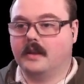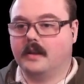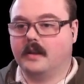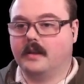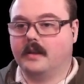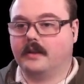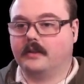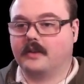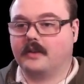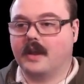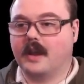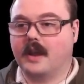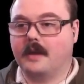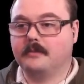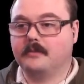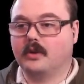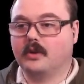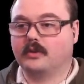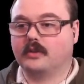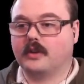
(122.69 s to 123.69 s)
This game
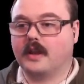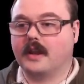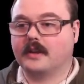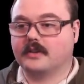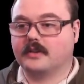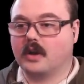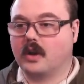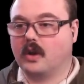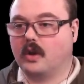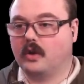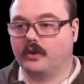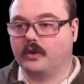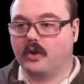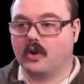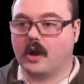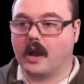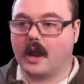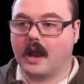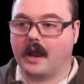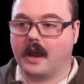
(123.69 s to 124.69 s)
does like to hold
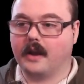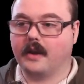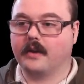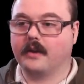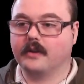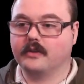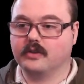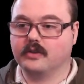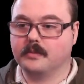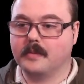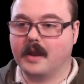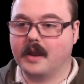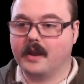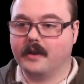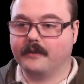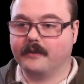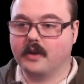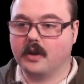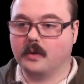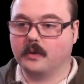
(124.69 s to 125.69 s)
your hand, as you may
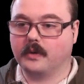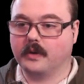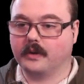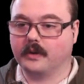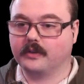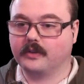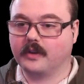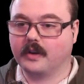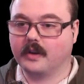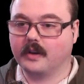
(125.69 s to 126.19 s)
have noticed.